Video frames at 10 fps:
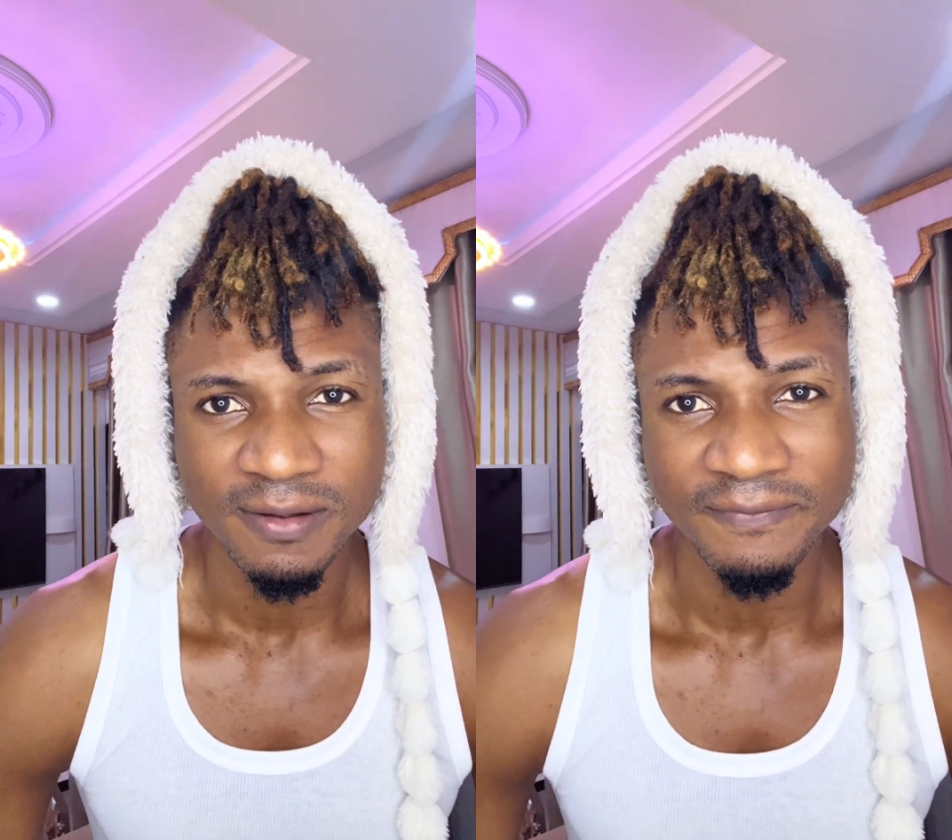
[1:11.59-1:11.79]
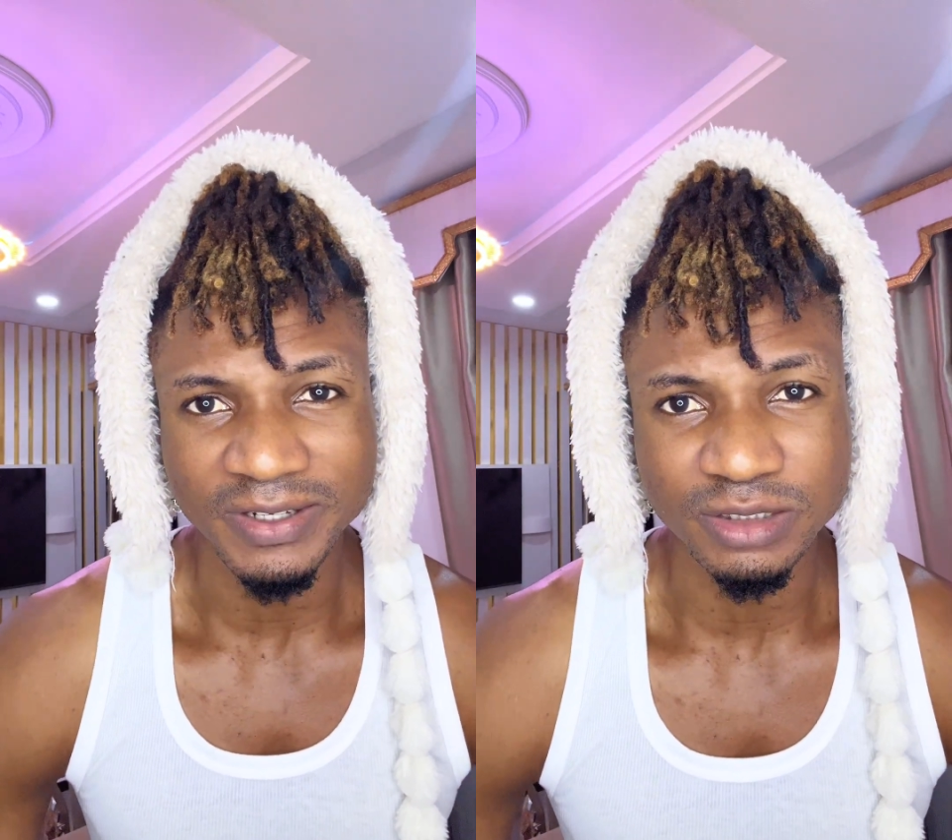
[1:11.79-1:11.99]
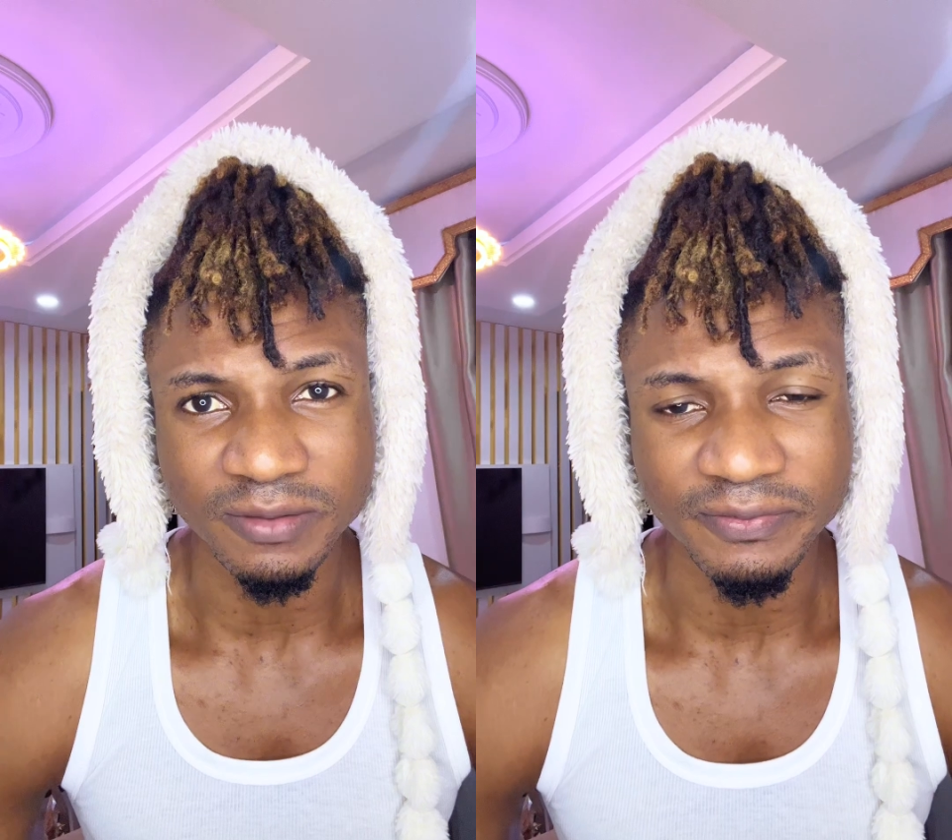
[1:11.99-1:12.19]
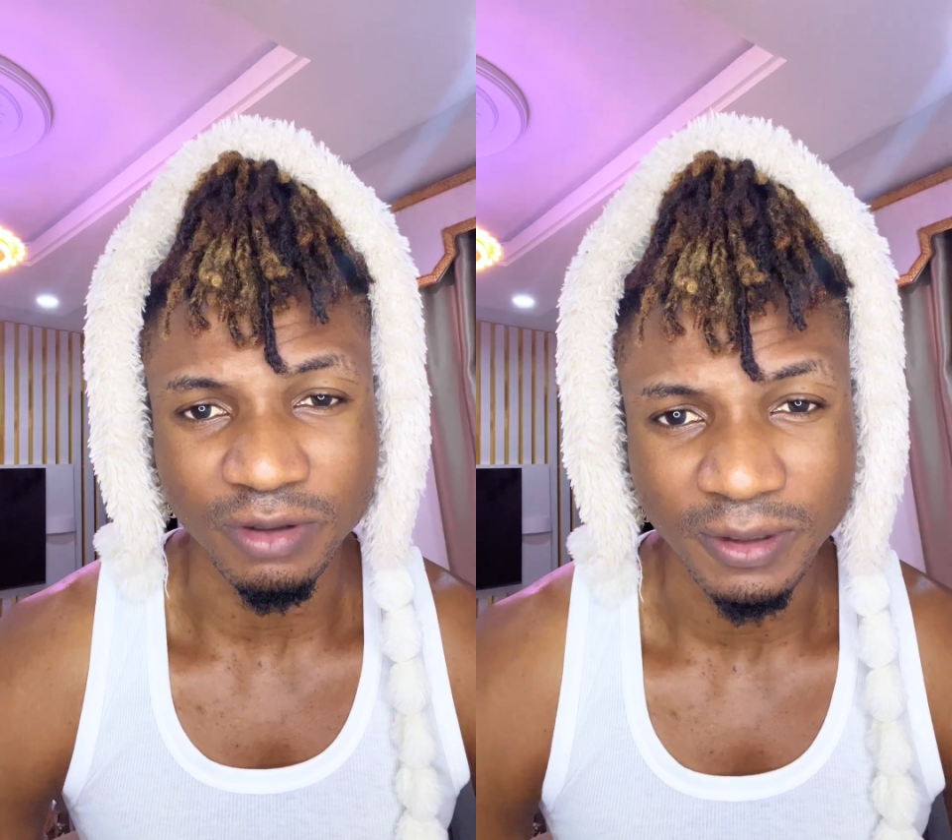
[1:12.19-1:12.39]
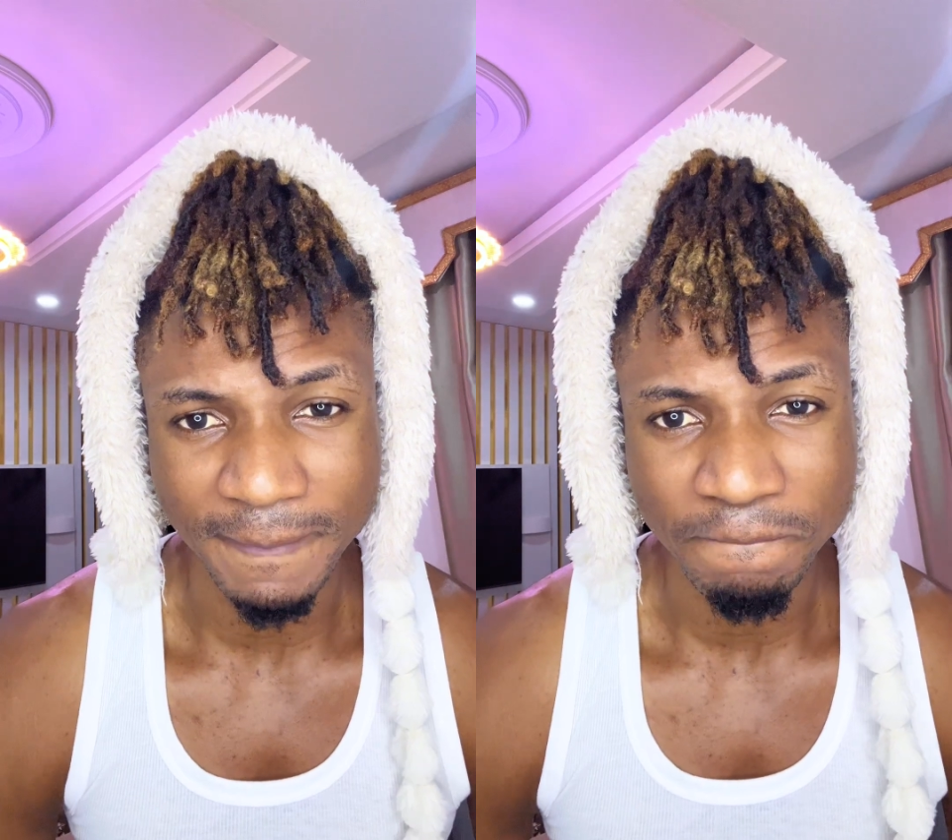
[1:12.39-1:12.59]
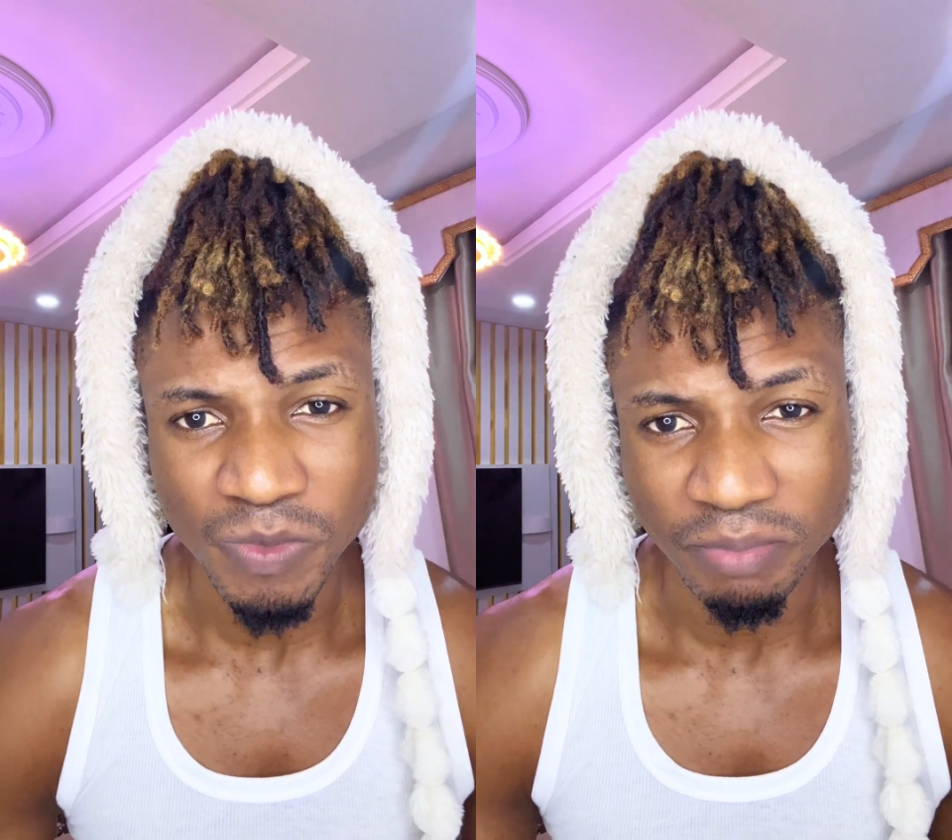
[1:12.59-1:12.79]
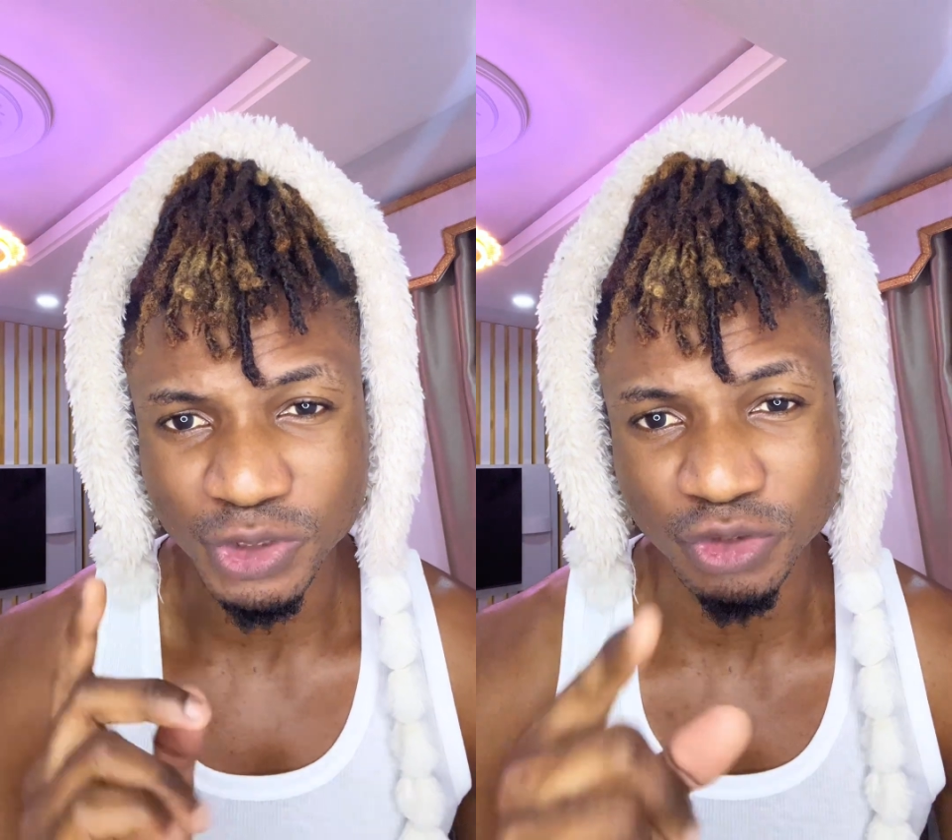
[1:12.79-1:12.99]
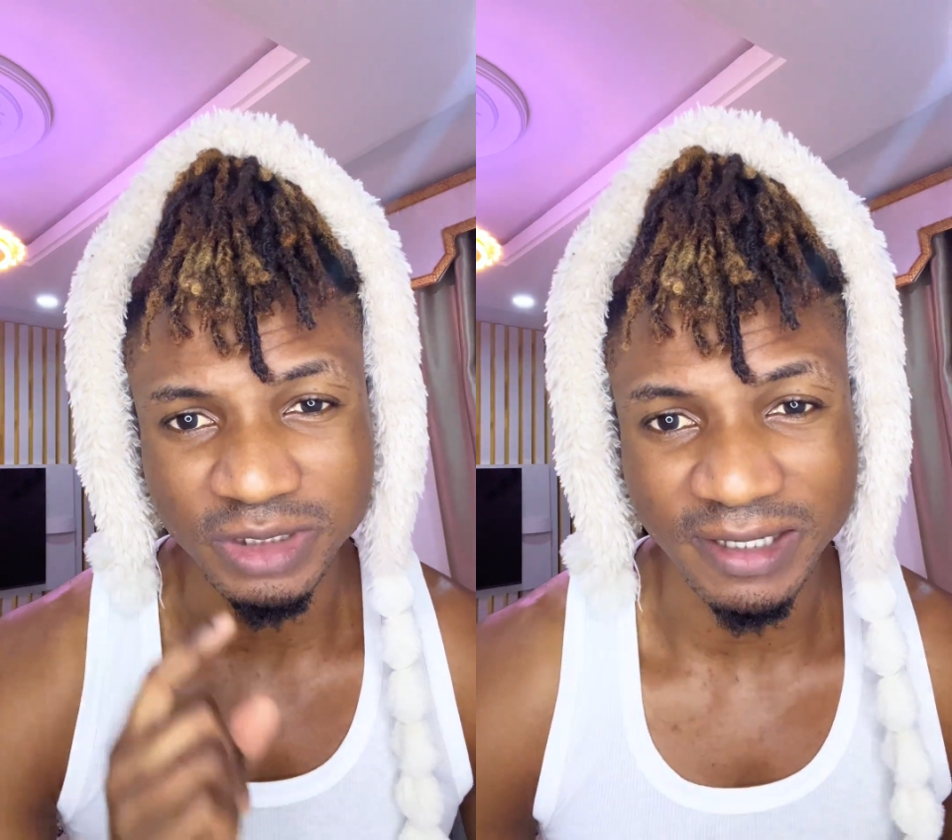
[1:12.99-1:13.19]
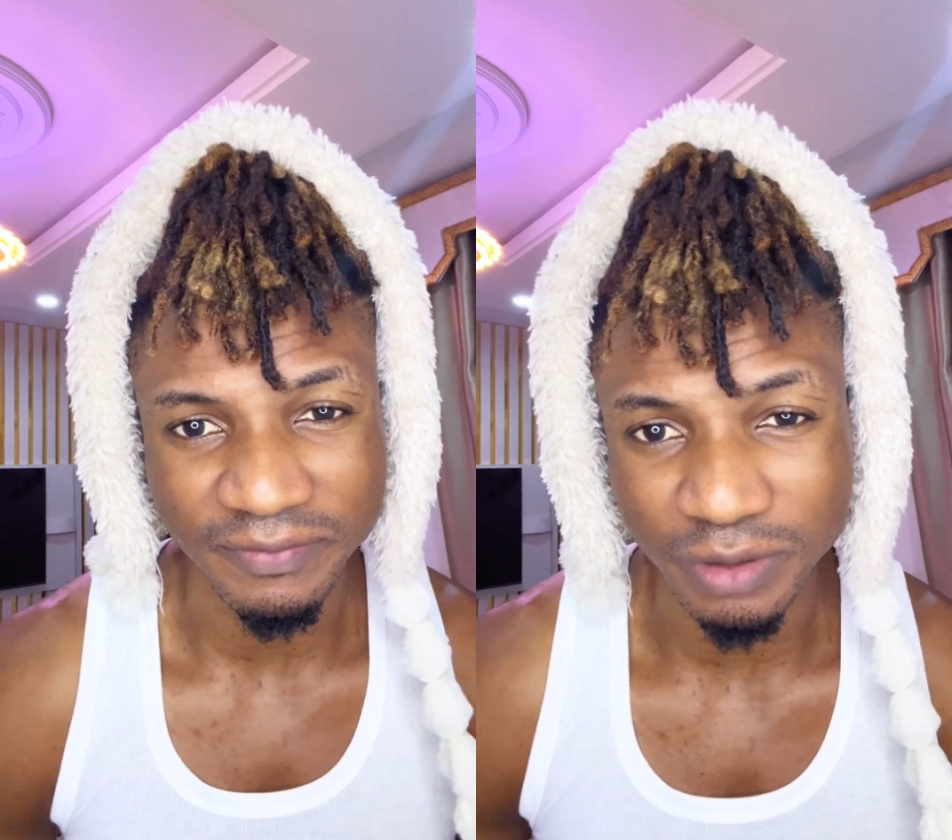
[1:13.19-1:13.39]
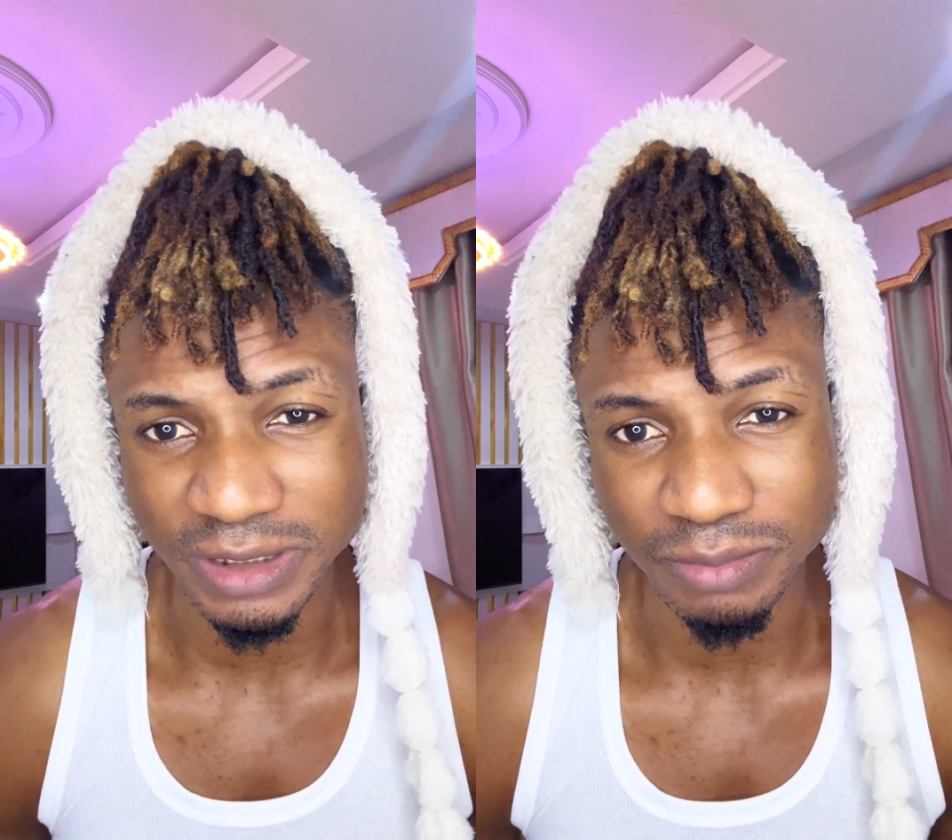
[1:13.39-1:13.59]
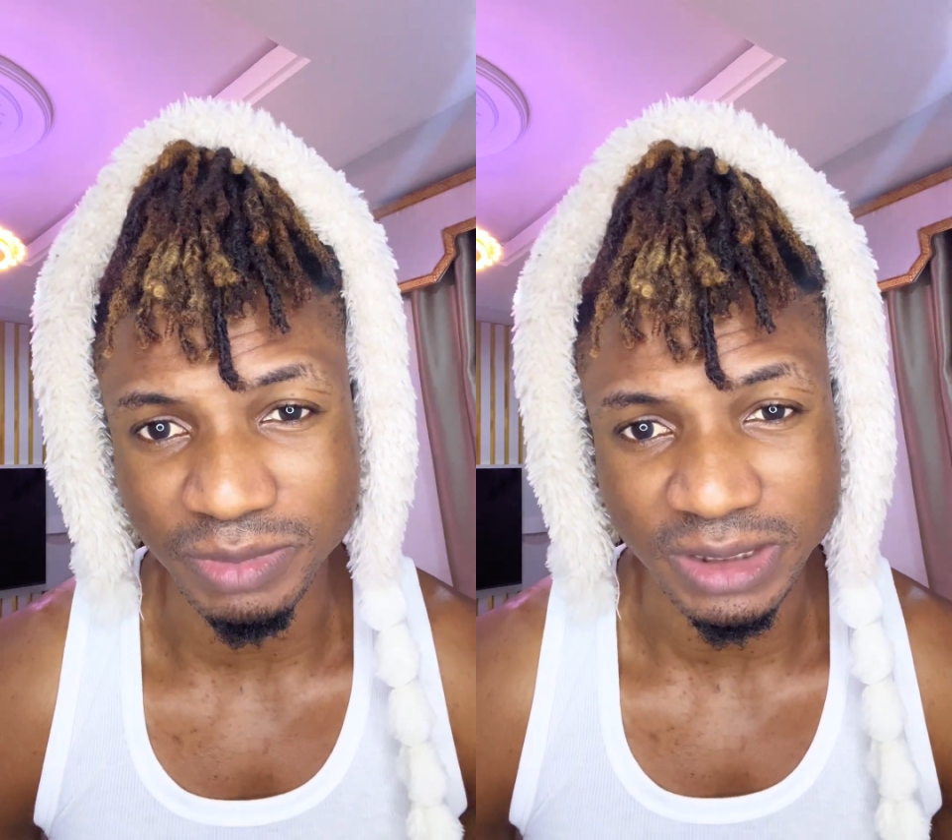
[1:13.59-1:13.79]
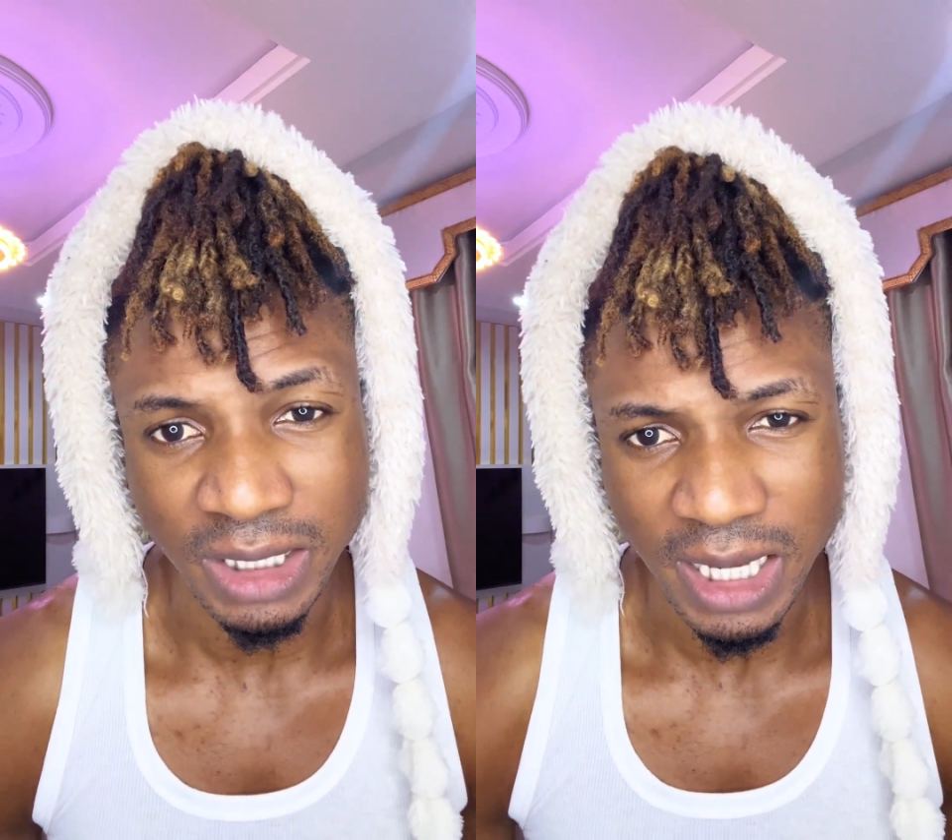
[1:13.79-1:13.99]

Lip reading: First of all, make sure you are following me